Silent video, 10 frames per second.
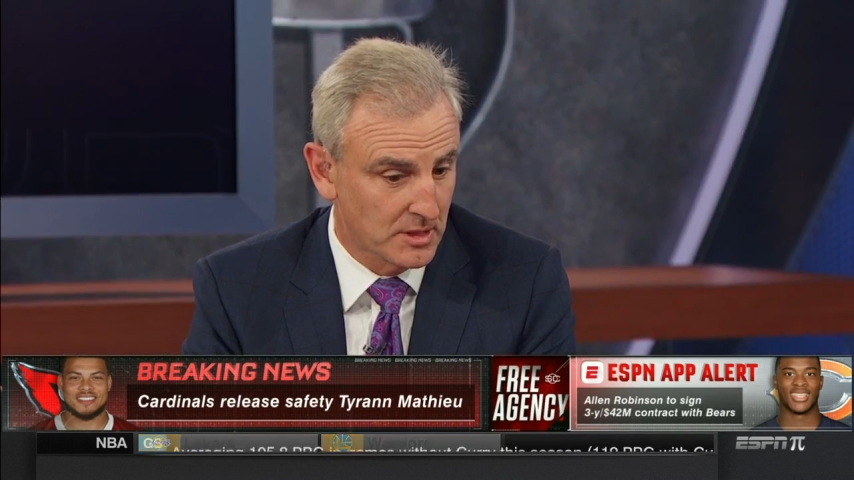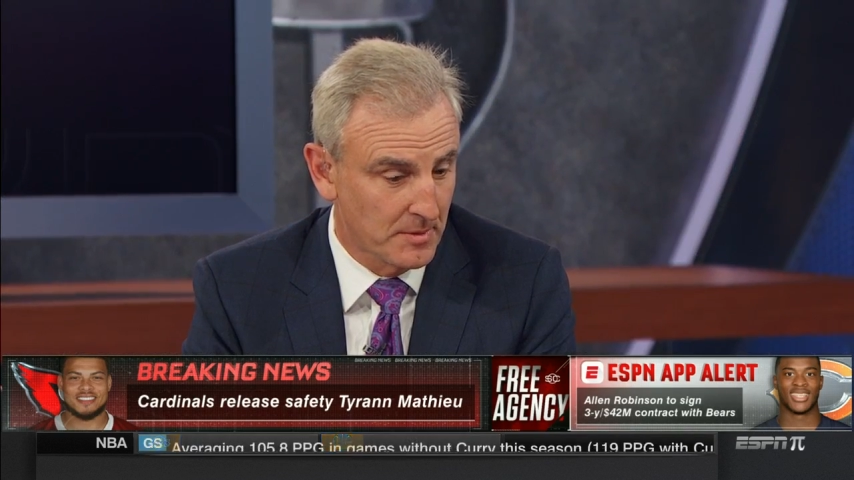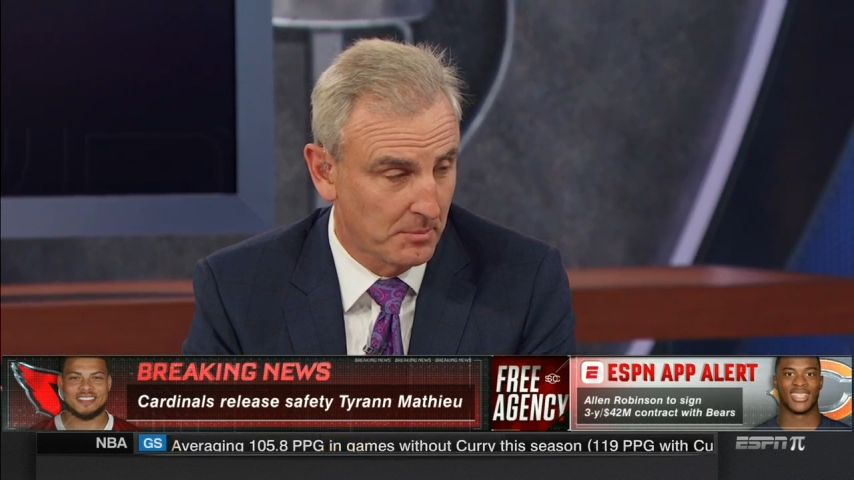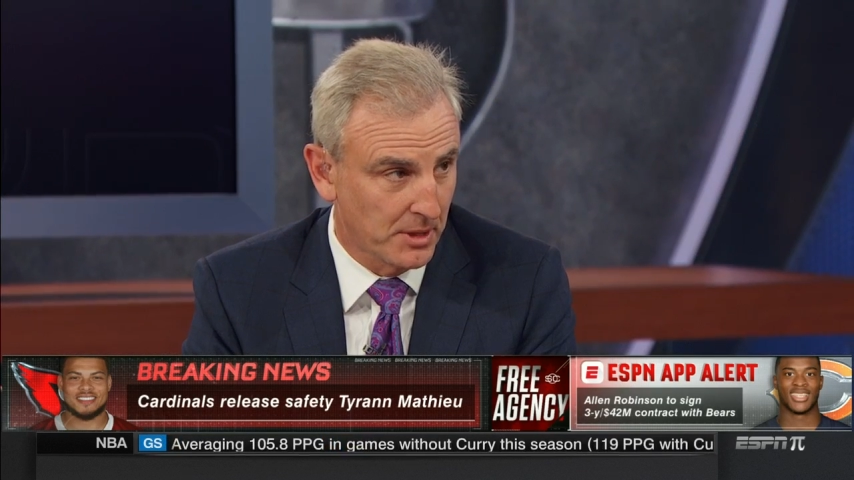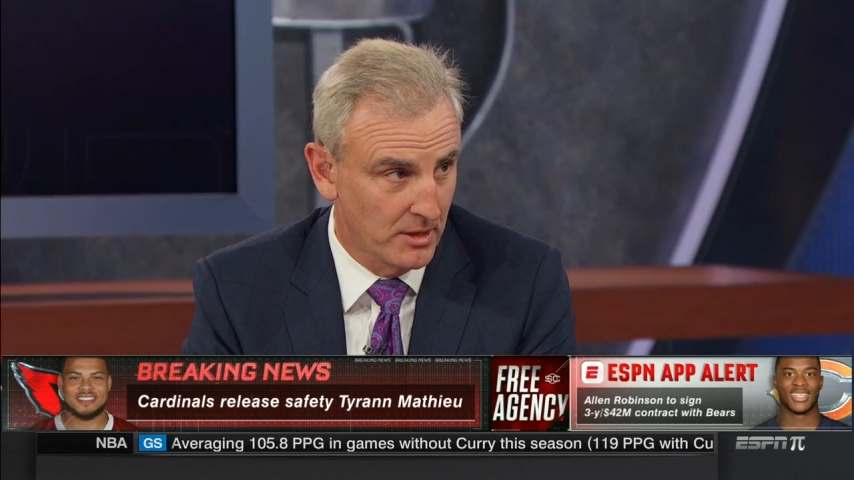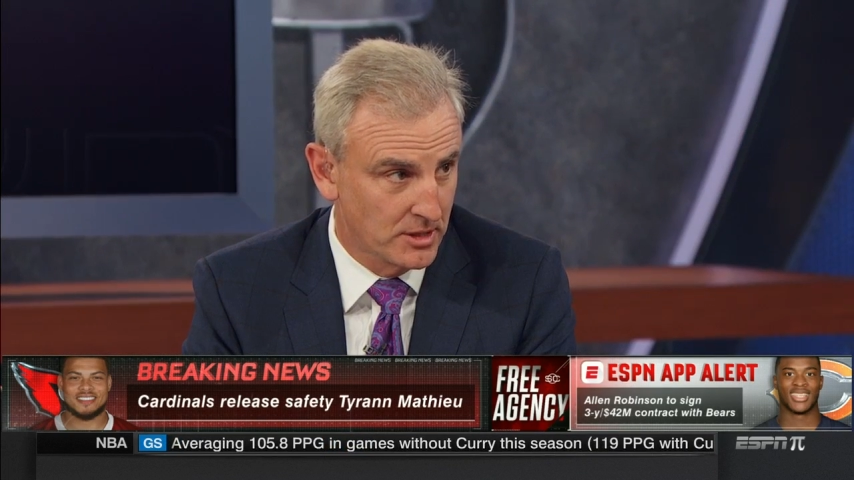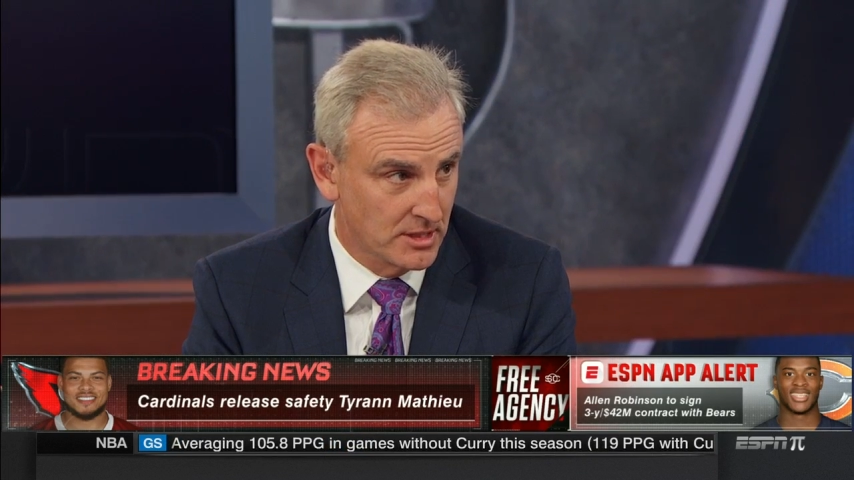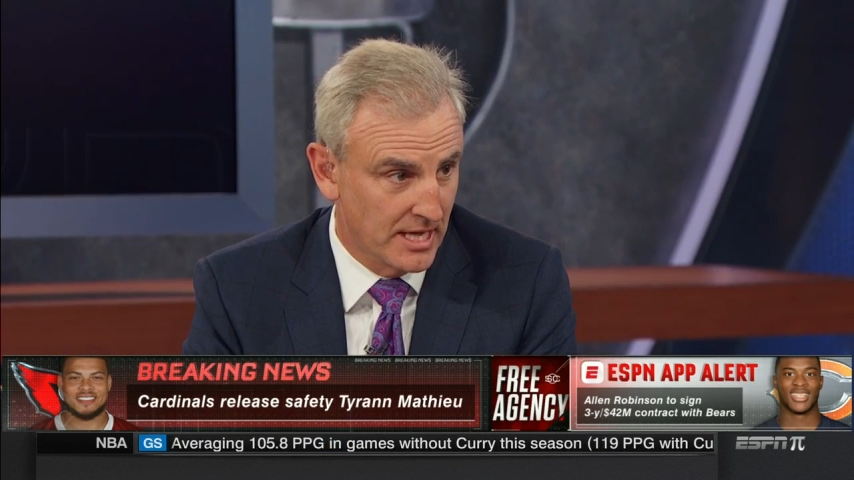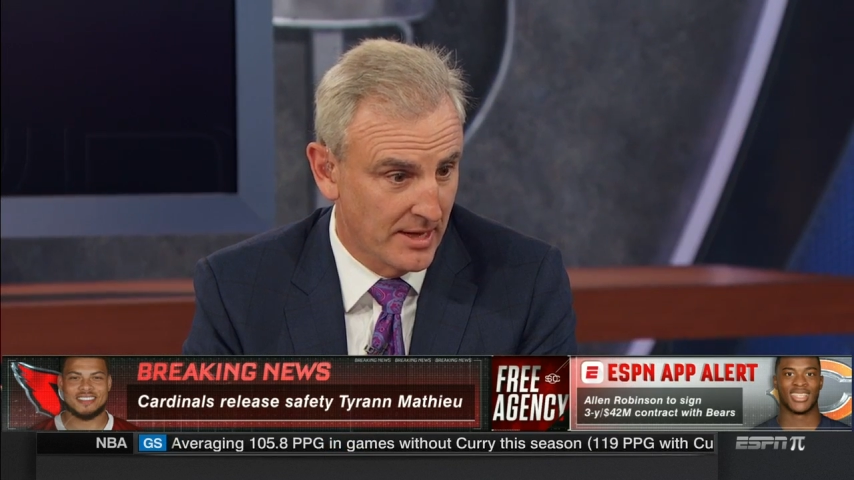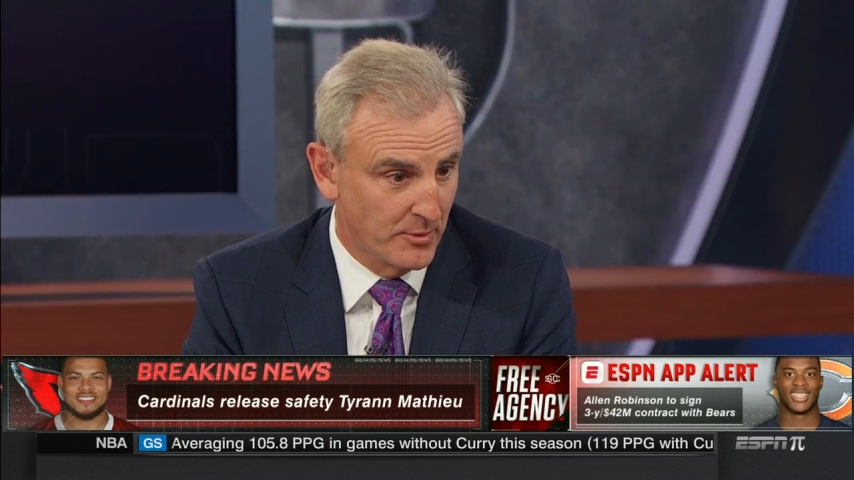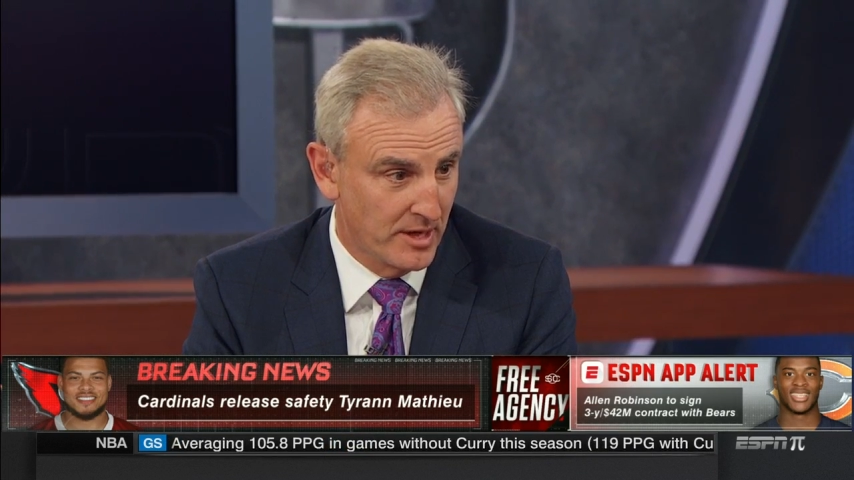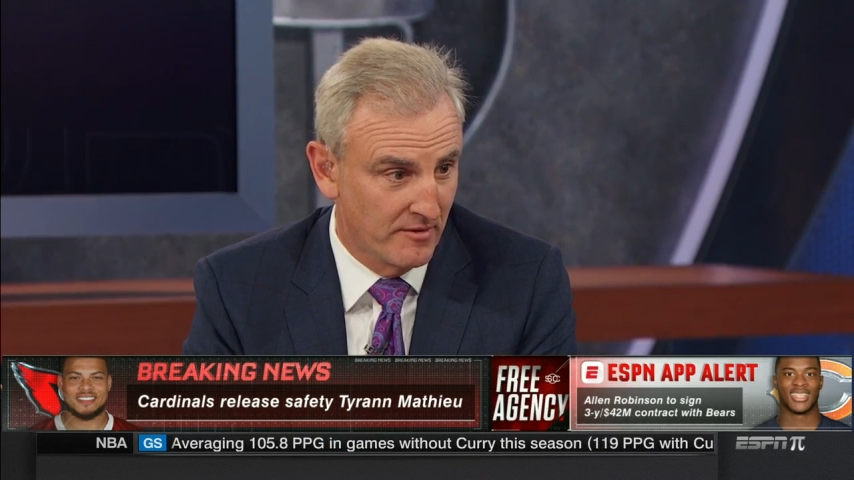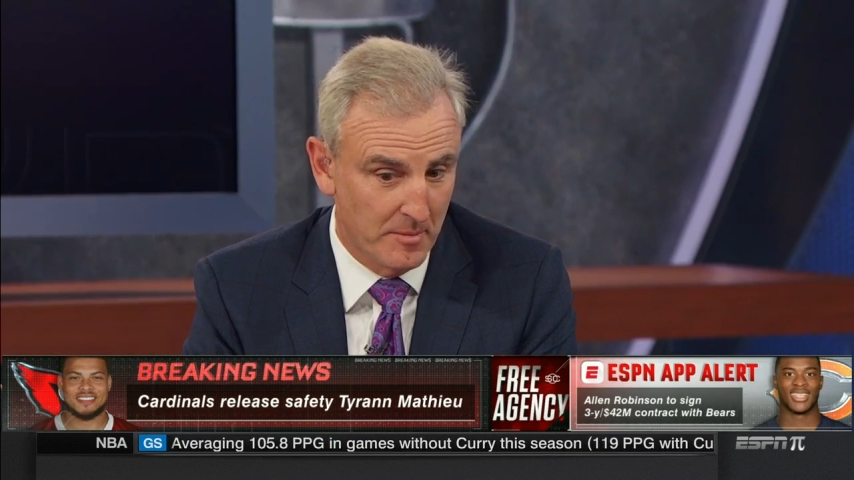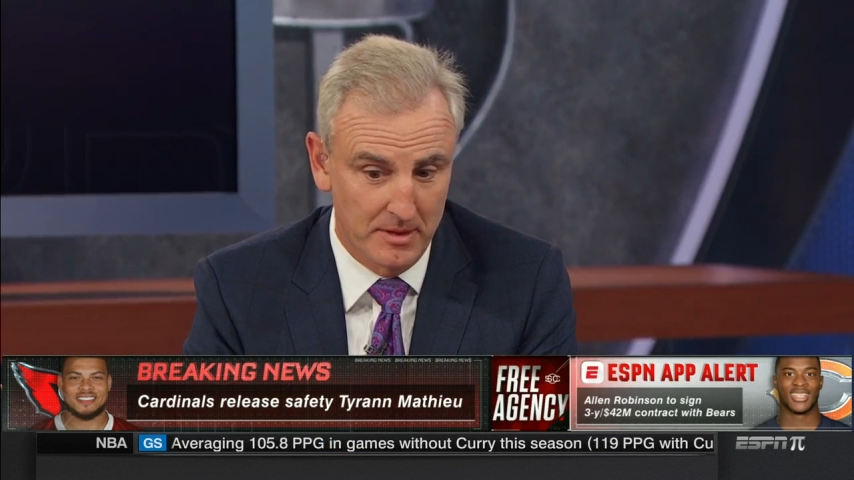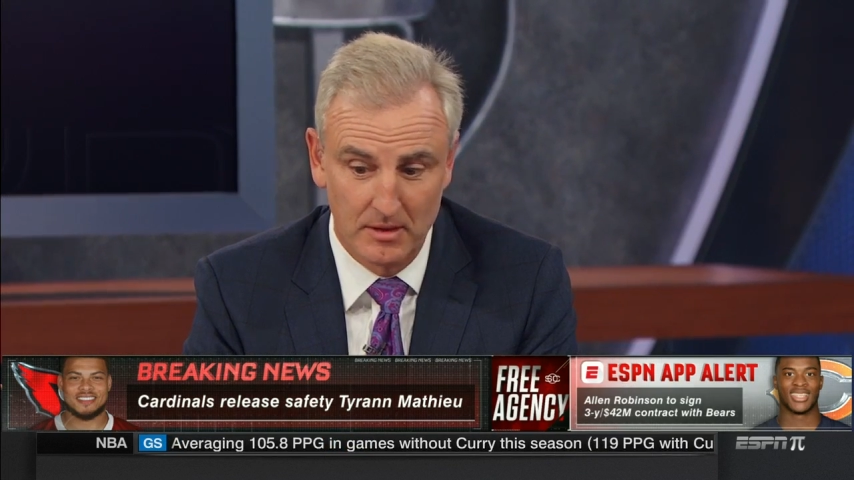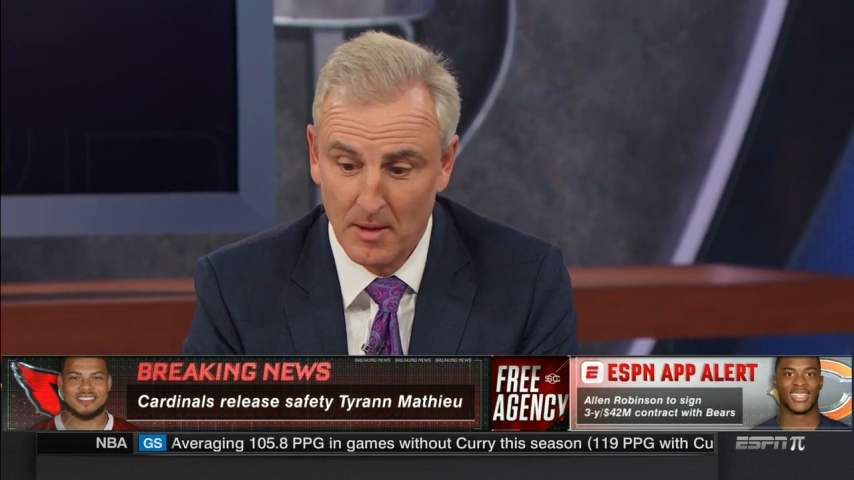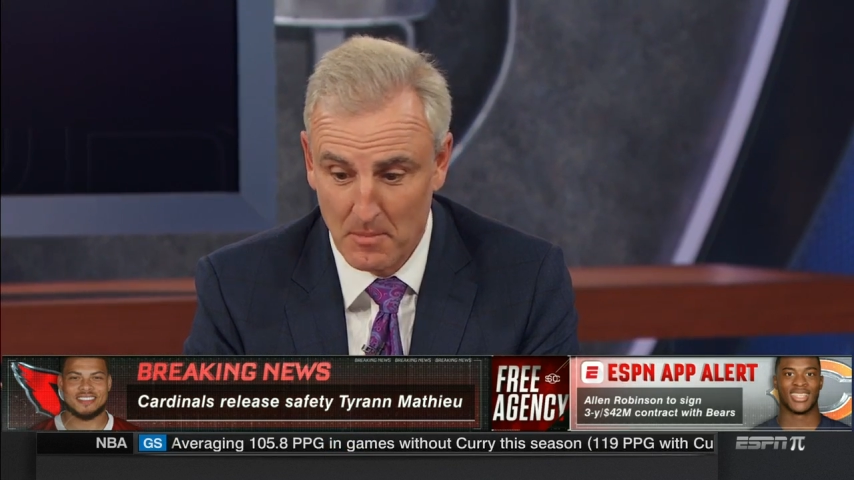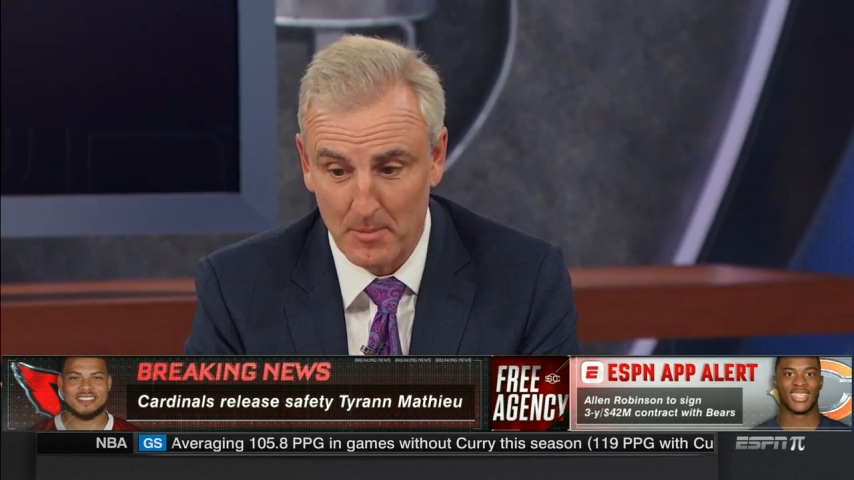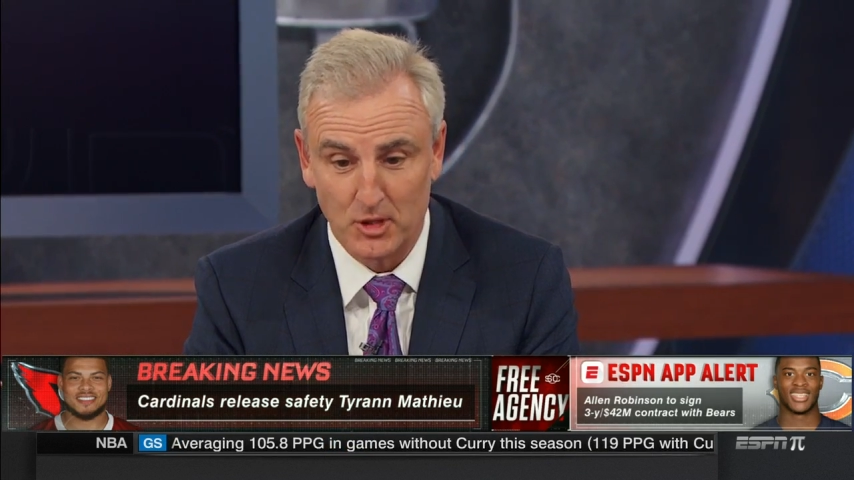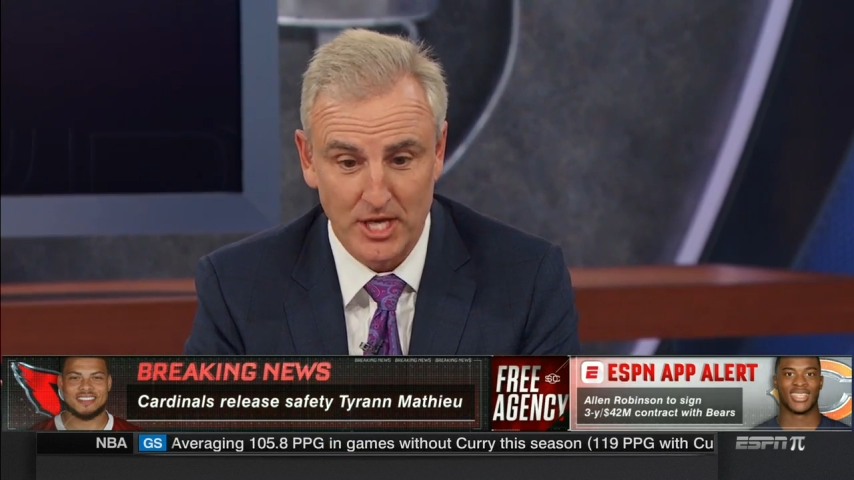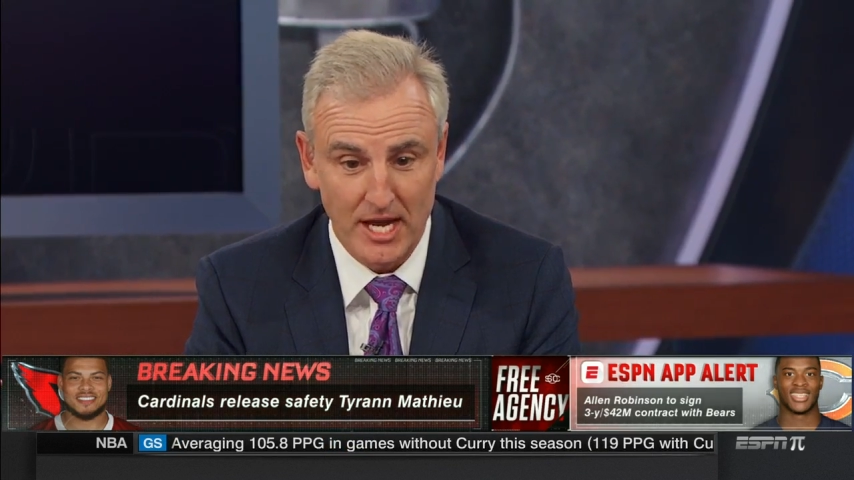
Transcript: some of the players he's gotten rid of. I mean, remember